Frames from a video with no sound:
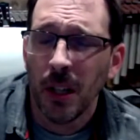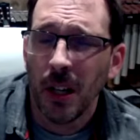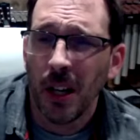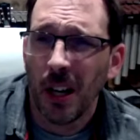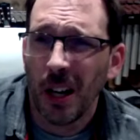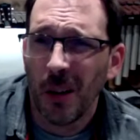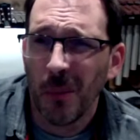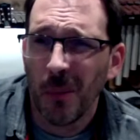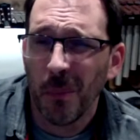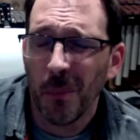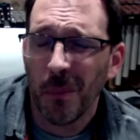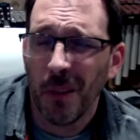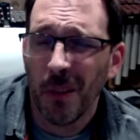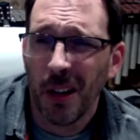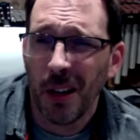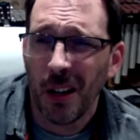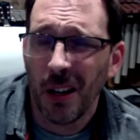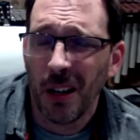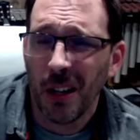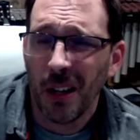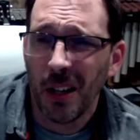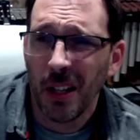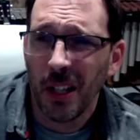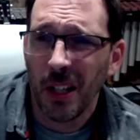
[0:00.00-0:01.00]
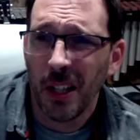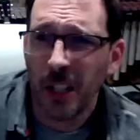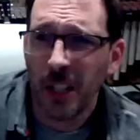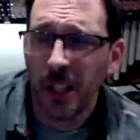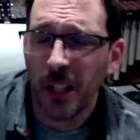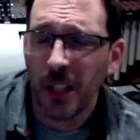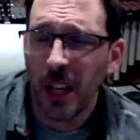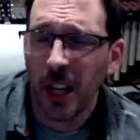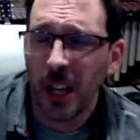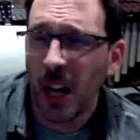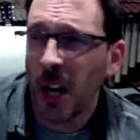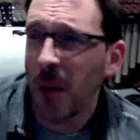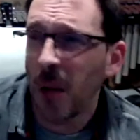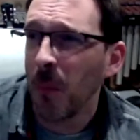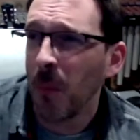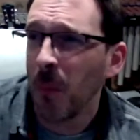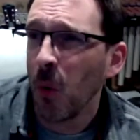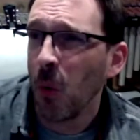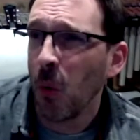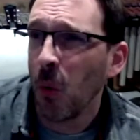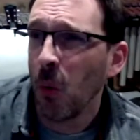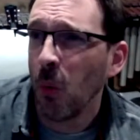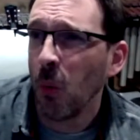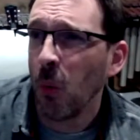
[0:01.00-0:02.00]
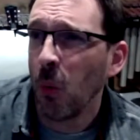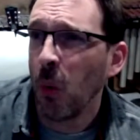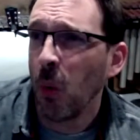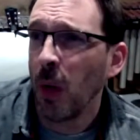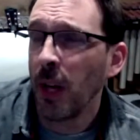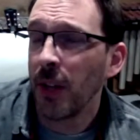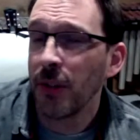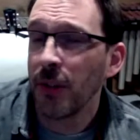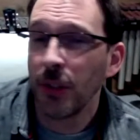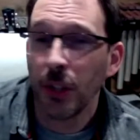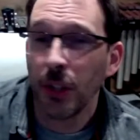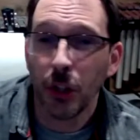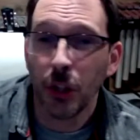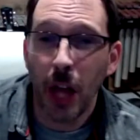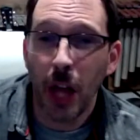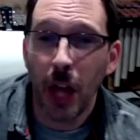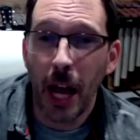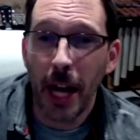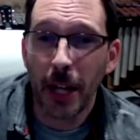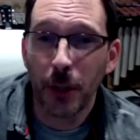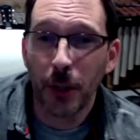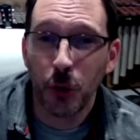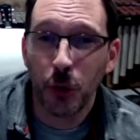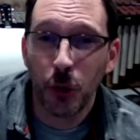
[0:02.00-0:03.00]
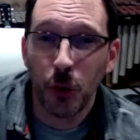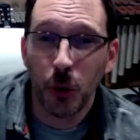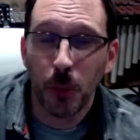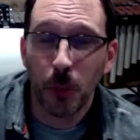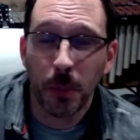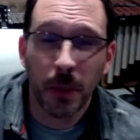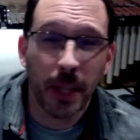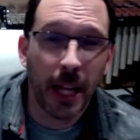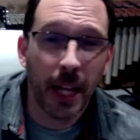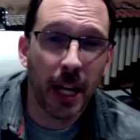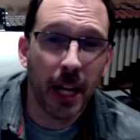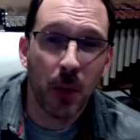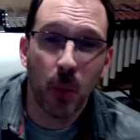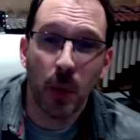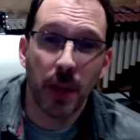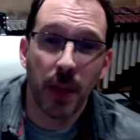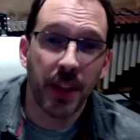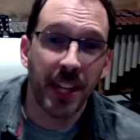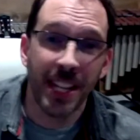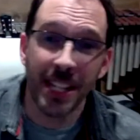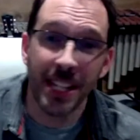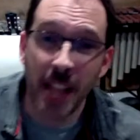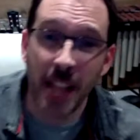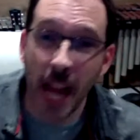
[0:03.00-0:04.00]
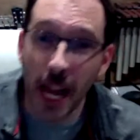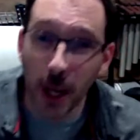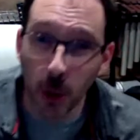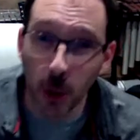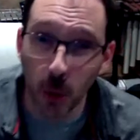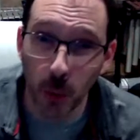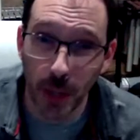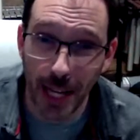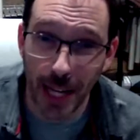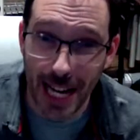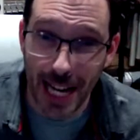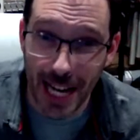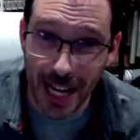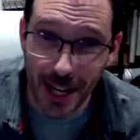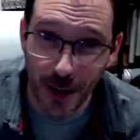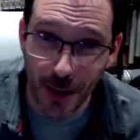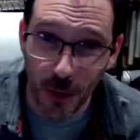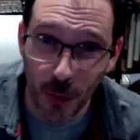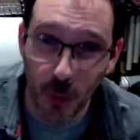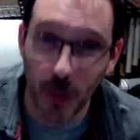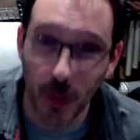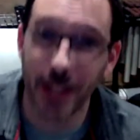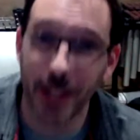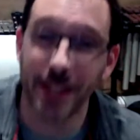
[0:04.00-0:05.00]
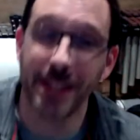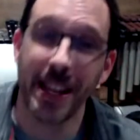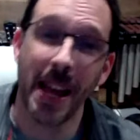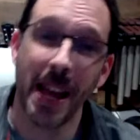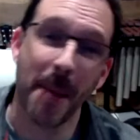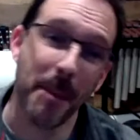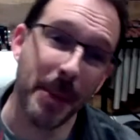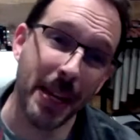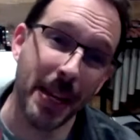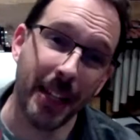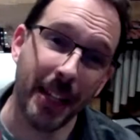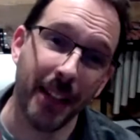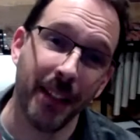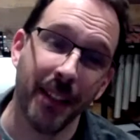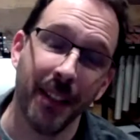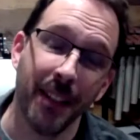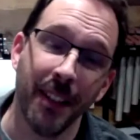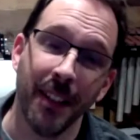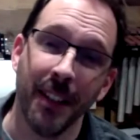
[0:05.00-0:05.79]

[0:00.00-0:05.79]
What is it like to play with integrity? What does that mean?